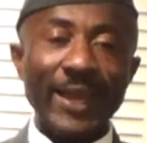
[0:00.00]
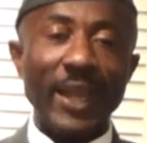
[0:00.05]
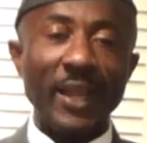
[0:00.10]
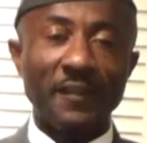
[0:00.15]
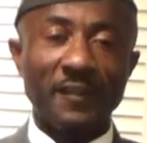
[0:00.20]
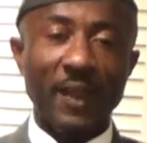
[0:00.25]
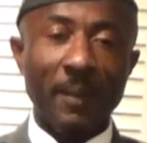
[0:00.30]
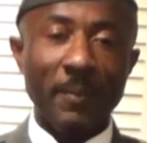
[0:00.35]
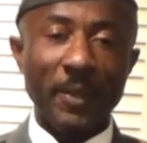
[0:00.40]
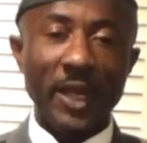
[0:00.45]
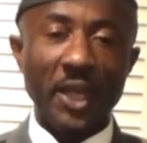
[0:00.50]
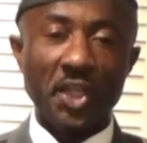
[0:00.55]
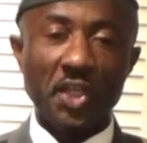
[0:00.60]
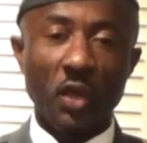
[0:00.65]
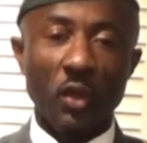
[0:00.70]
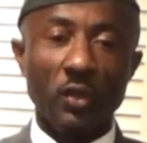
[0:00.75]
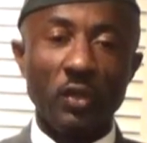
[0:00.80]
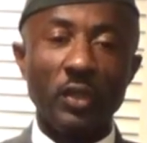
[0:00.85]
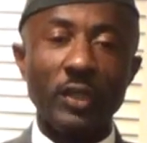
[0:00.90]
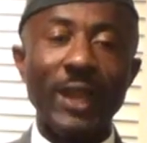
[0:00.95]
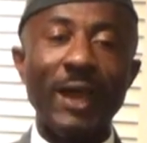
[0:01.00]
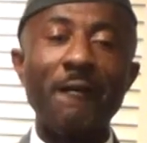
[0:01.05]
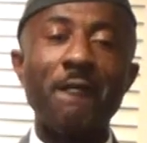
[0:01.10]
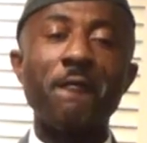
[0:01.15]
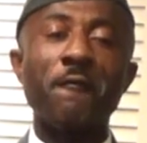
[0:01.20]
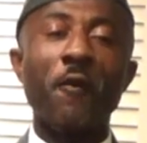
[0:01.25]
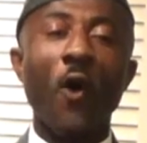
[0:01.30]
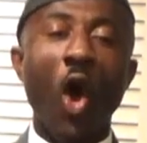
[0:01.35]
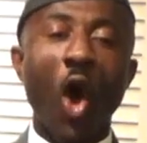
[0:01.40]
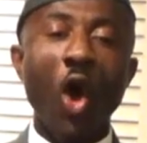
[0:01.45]
that examination
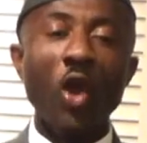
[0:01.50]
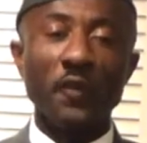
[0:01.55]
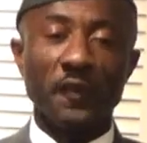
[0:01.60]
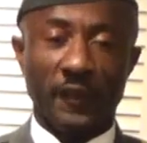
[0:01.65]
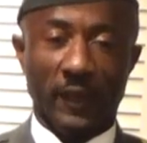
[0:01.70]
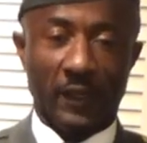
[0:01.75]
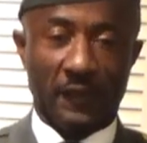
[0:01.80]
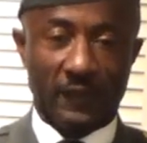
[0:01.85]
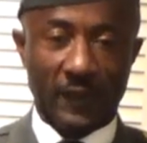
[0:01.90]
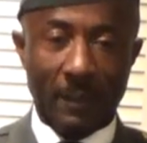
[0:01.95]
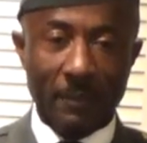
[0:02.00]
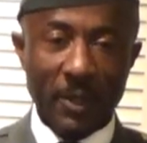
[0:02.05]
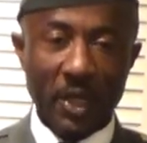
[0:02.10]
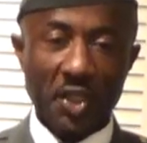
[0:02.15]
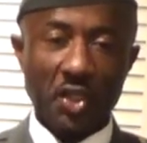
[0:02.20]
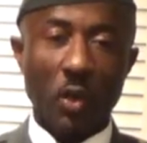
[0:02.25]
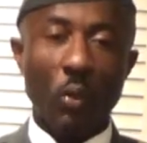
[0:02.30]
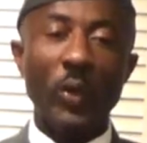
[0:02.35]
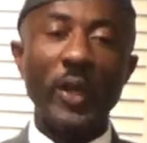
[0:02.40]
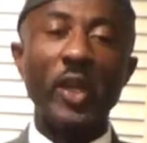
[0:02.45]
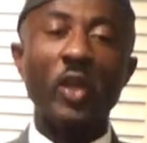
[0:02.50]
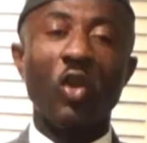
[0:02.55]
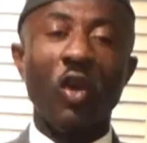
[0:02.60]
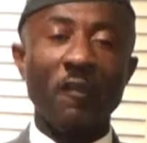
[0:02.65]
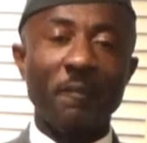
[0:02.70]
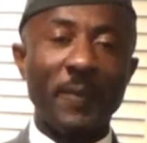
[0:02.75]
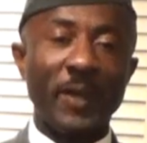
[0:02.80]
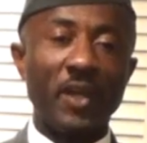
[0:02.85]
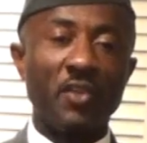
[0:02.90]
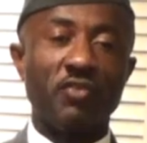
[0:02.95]
na false examination wey
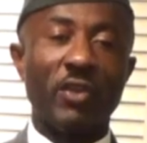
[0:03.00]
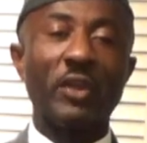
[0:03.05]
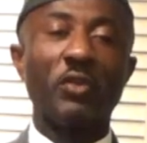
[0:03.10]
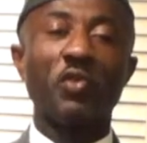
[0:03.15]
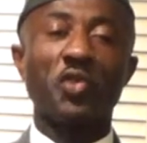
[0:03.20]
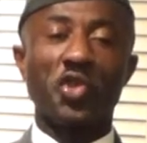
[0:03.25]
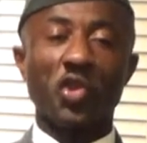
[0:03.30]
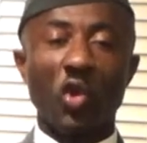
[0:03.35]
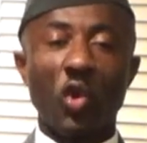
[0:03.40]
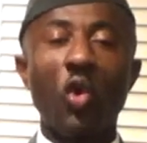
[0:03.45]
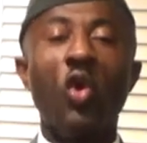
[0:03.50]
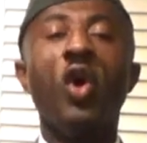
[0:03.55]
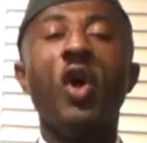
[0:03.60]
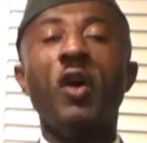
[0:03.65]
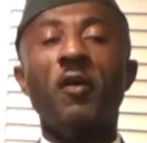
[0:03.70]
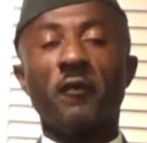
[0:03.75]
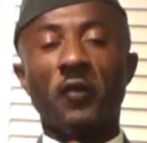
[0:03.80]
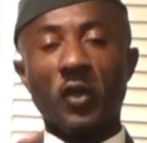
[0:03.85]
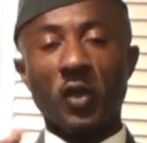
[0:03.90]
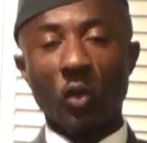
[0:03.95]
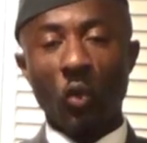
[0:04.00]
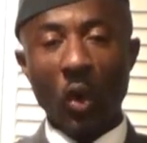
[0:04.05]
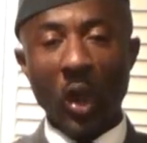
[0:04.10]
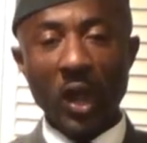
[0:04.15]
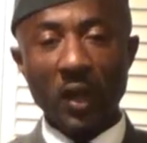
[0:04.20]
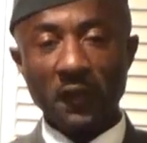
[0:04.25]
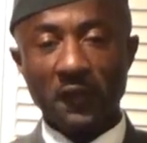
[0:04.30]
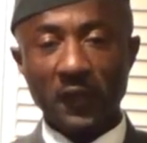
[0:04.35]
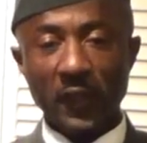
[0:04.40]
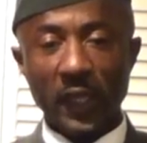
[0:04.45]
the government dey try to show for
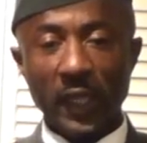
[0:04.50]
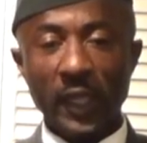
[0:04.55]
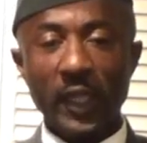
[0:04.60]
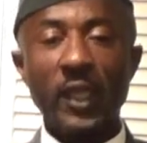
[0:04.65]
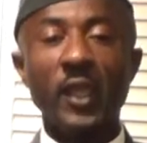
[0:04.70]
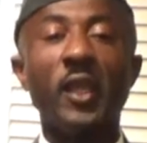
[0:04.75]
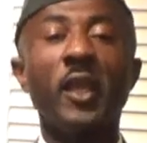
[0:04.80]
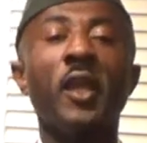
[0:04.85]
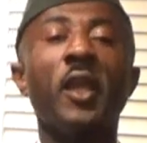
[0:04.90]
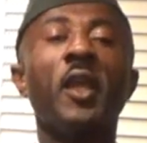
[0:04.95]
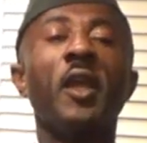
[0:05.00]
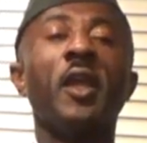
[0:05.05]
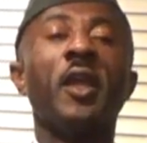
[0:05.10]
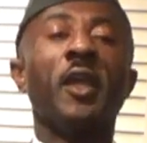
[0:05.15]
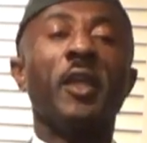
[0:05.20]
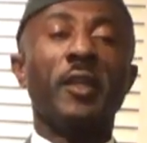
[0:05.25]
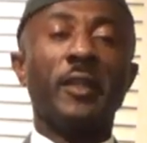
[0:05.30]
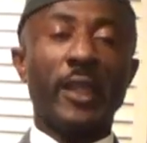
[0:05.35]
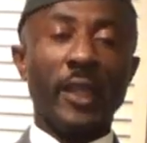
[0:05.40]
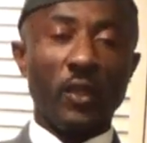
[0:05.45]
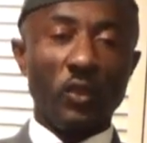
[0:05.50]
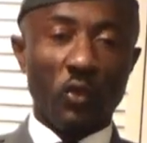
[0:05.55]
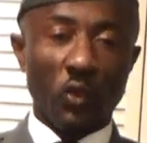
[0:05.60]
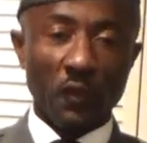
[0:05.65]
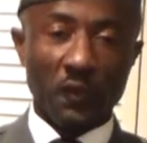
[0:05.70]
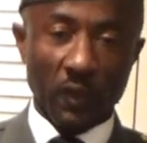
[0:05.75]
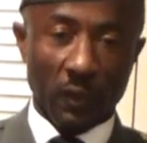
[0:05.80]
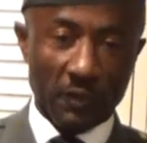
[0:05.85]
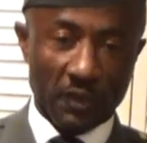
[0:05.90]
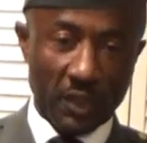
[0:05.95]
the world say they
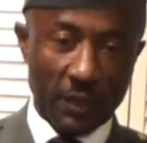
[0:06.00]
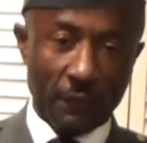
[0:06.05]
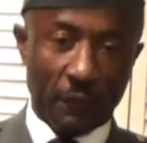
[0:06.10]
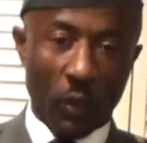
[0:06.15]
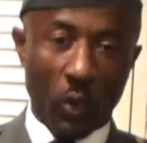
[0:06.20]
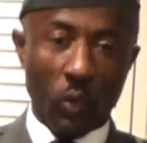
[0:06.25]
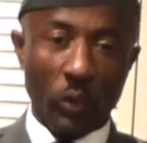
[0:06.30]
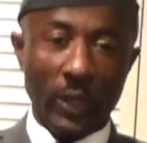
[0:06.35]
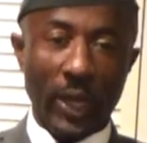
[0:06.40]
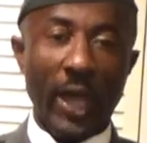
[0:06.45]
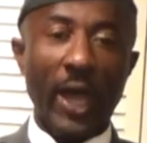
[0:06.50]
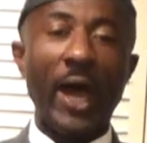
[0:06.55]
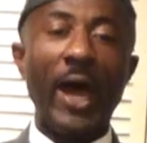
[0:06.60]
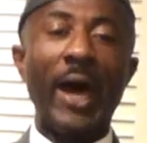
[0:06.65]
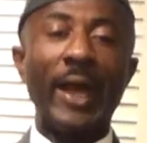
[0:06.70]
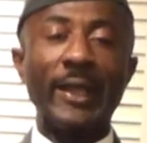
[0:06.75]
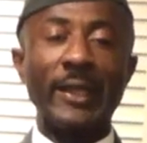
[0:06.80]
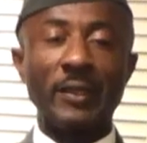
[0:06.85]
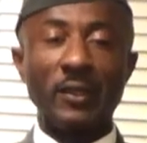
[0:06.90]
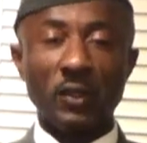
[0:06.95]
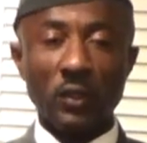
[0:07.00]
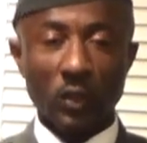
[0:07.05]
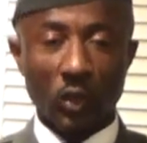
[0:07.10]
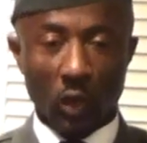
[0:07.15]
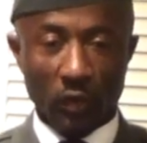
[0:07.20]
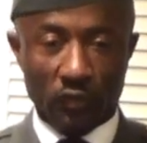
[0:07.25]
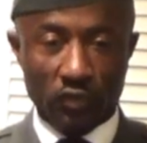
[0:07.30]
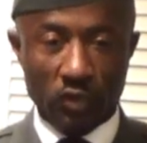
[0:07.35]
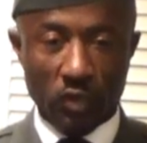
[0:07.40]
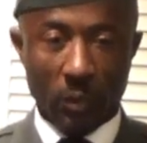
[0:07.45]
dey do something for una
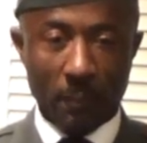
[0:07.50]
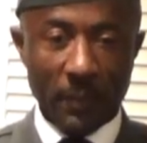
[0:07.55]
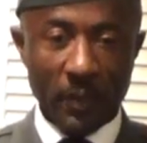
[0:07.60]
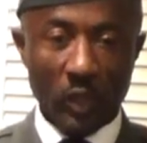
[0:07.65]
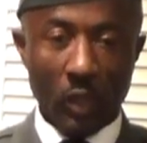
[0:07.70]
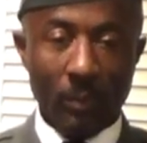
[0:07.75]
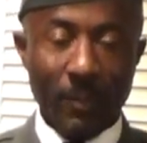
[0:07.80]
and country